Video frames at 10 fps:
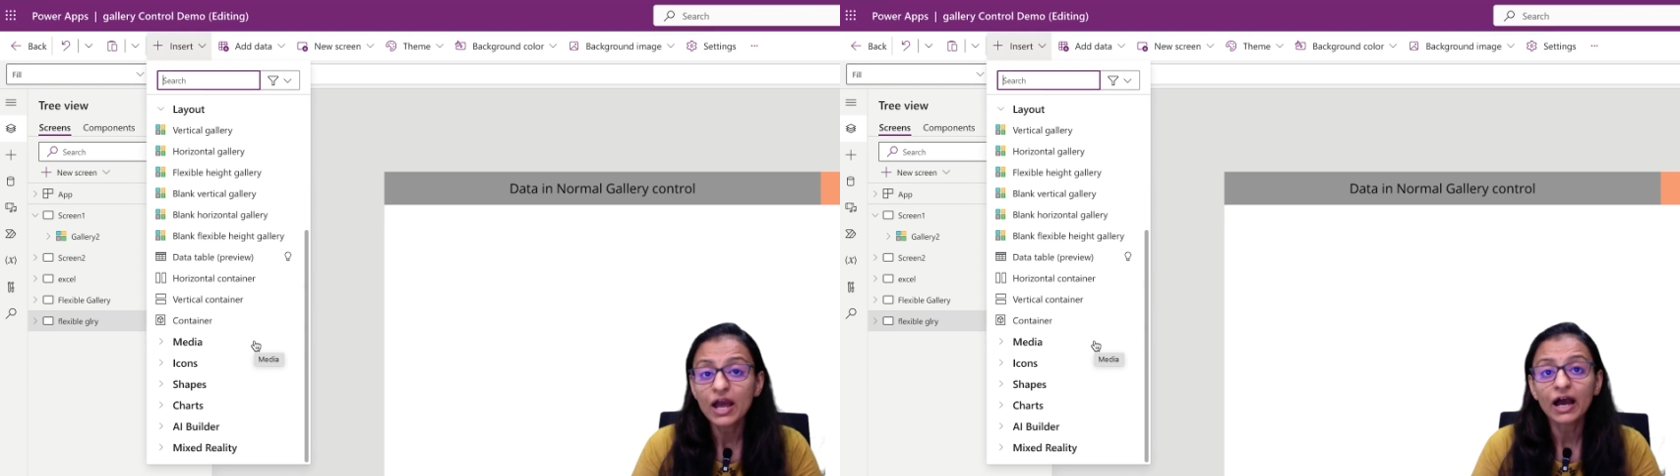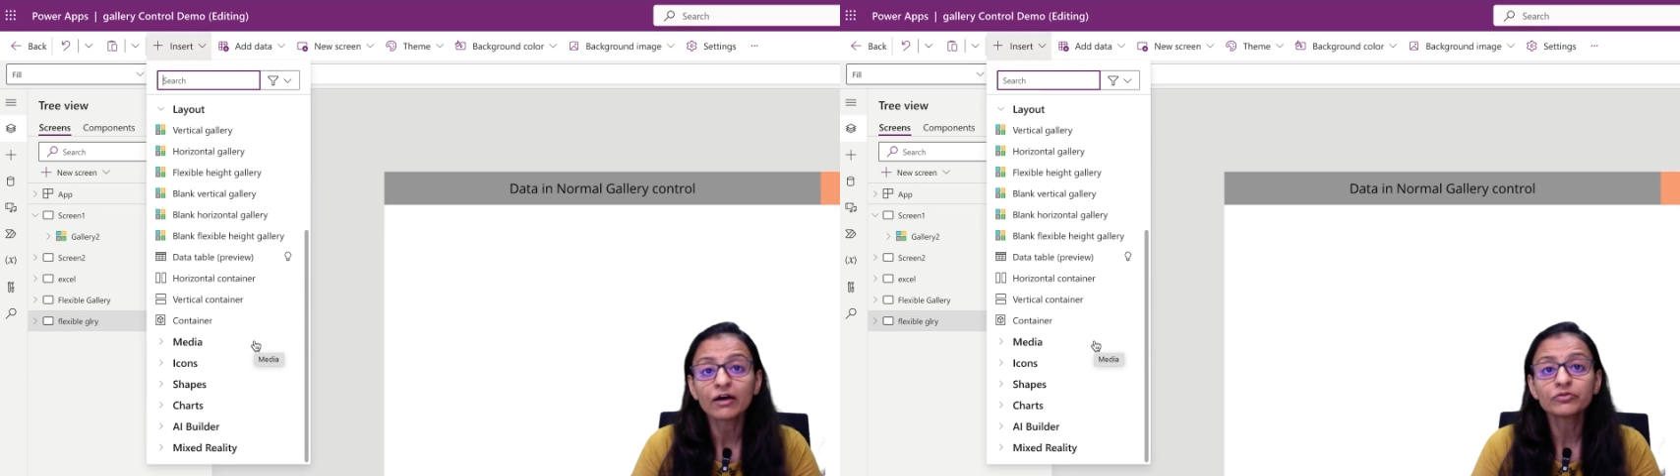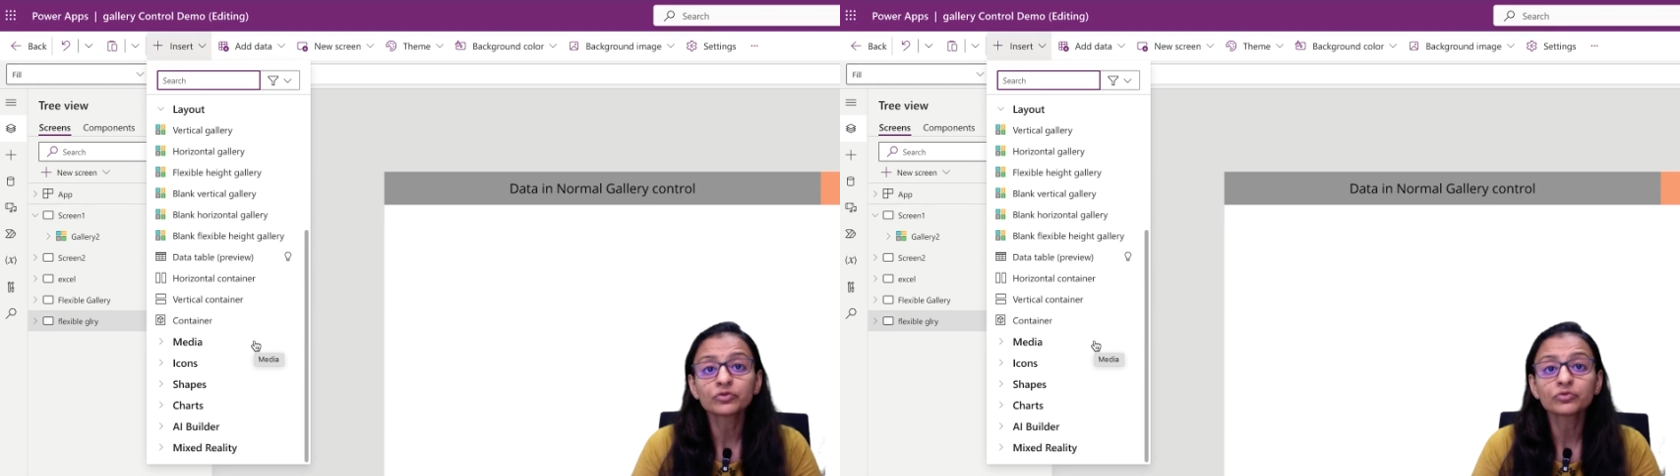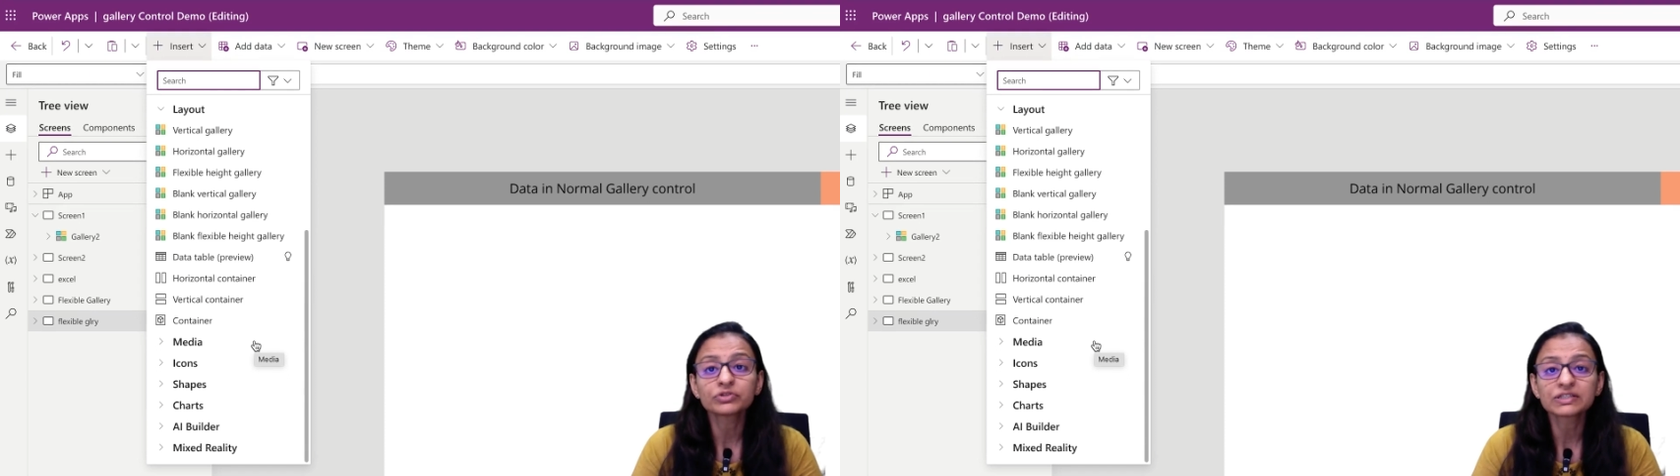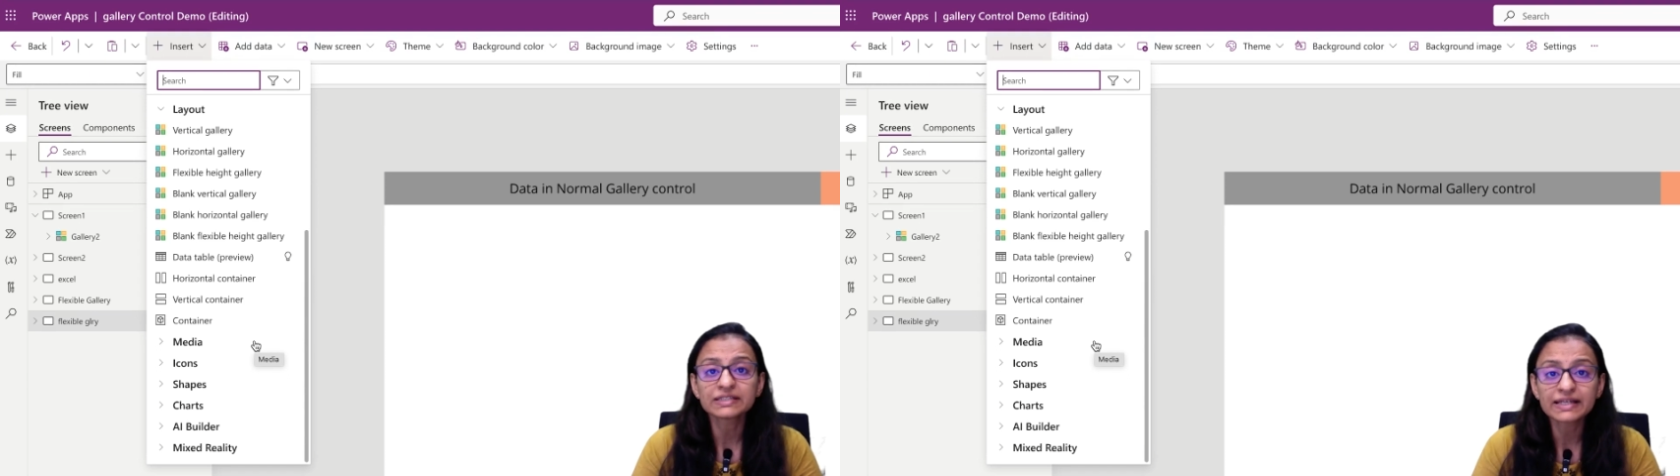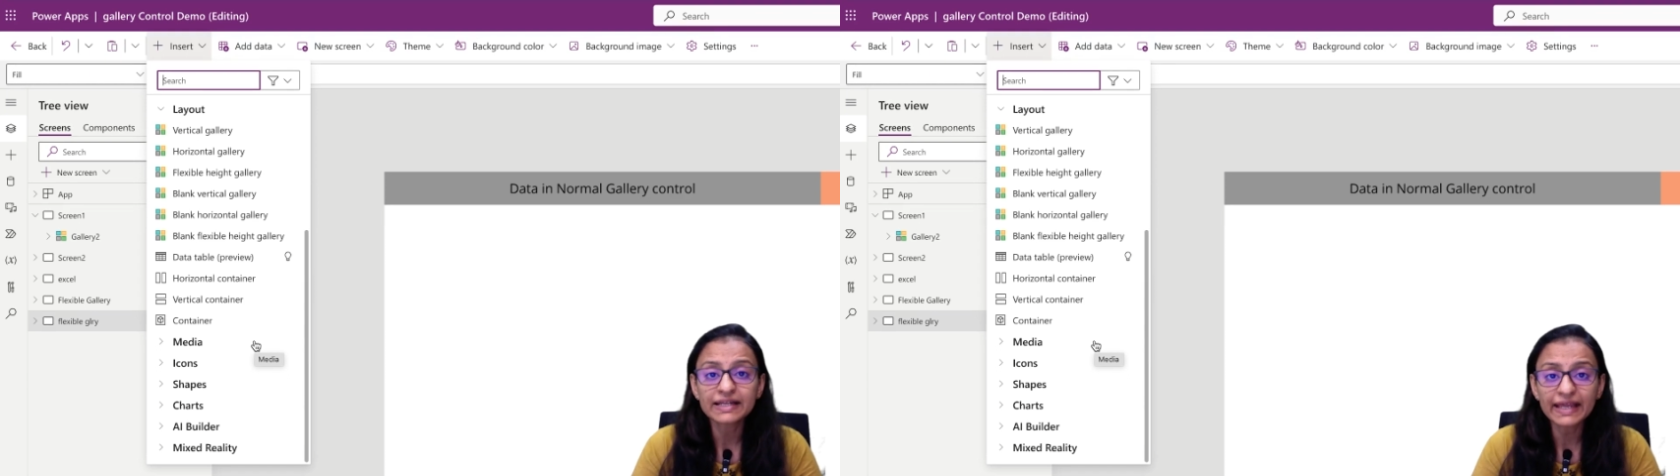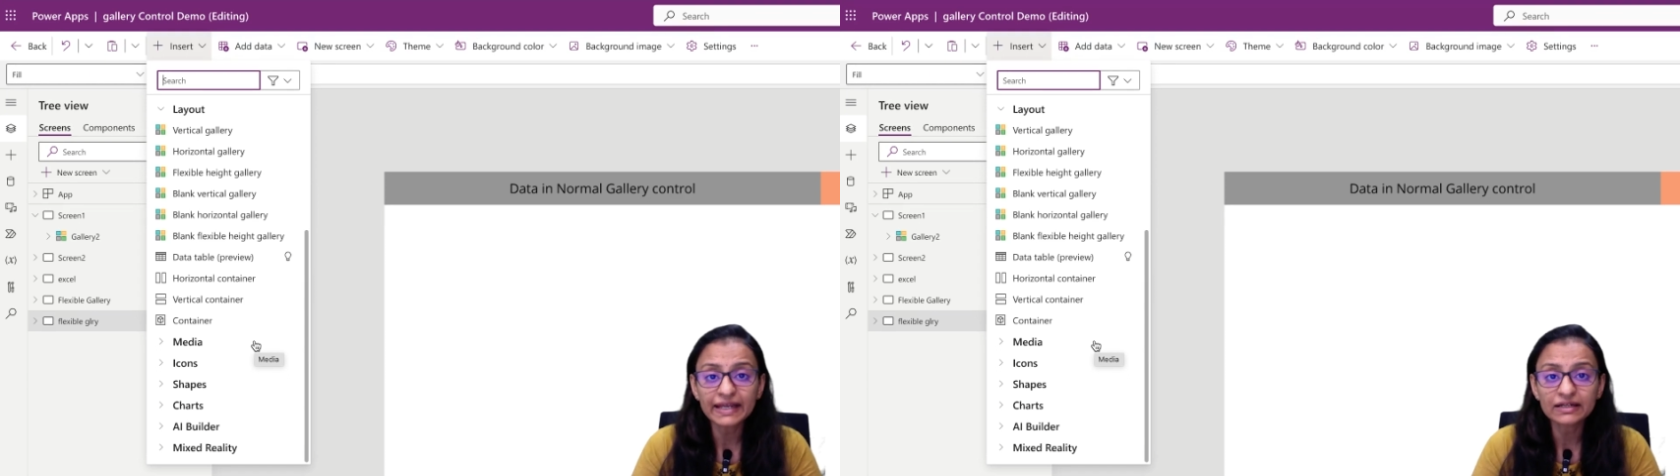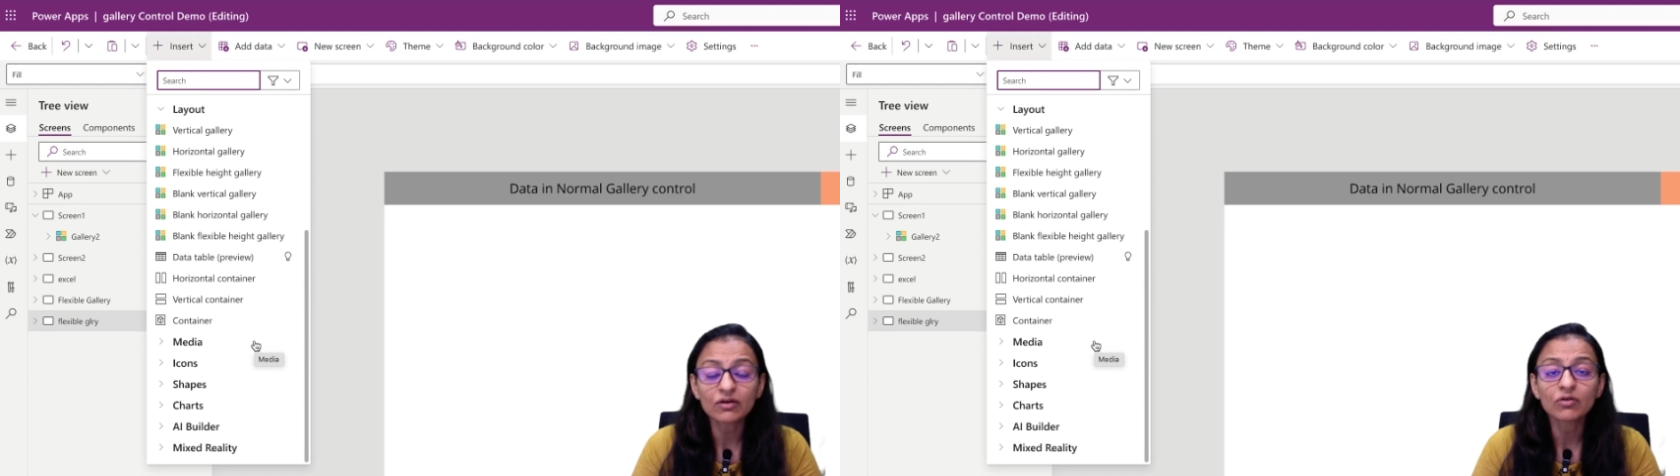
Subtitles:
how to select